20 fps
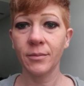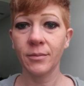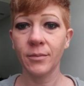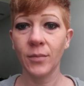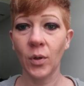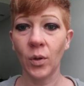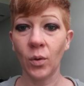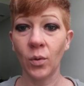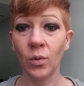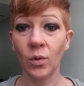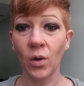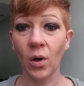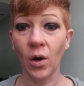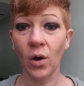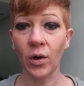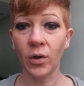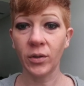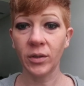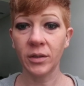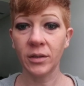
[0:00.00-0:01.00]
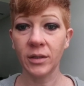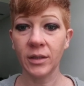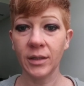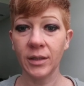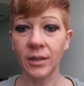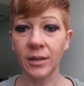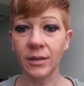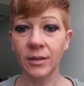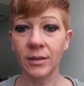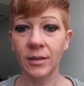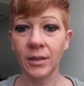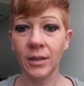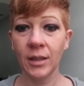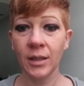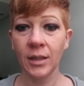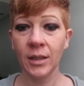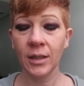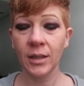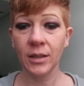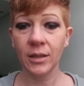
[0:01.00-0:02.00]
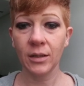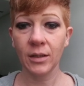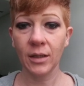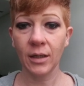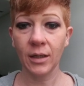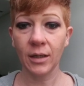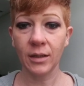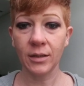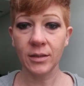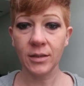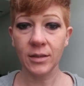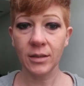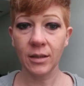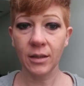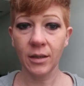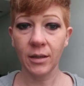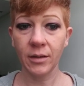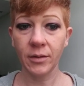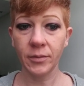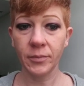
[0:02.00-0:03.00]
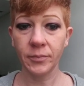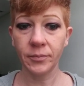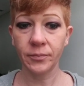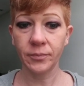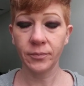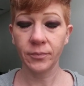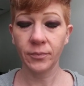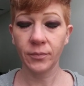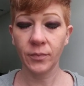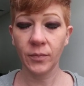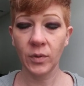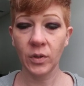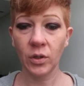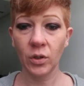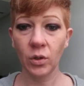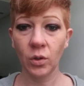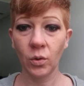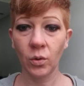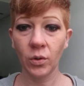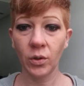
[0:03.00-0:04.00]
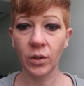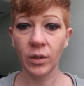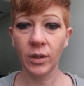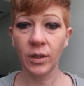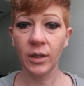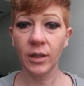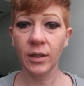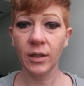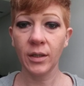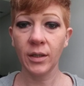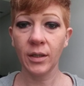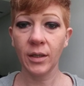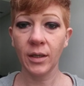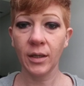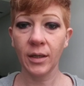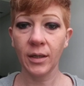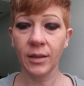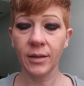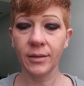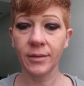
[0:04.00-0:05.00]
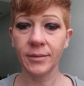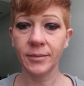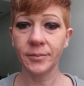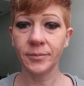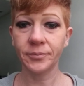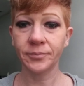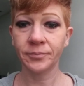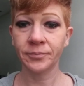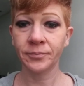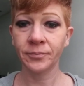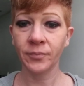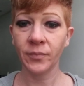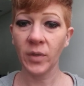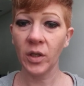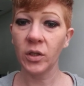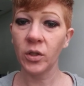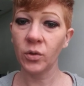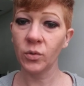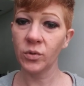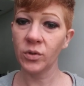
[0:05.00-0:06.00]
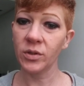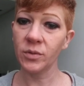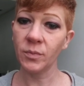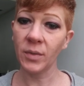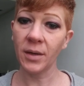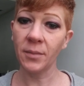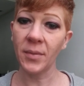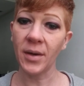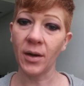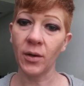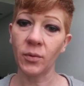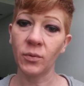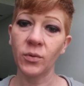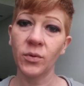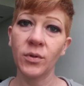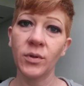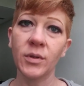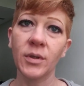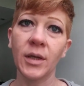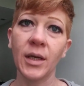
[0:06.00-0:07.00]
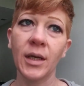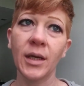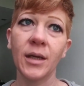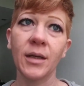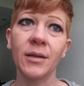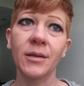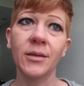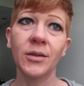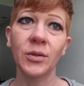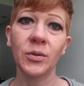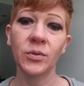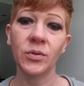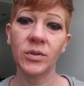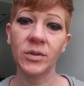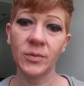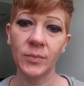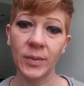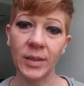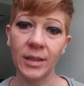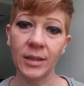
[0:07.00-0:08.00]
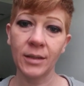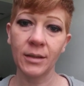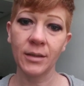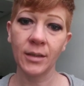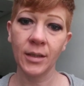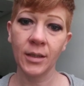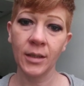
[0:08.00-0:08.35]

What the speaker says: wholeheartedly that the Lord uses my mouth and uses me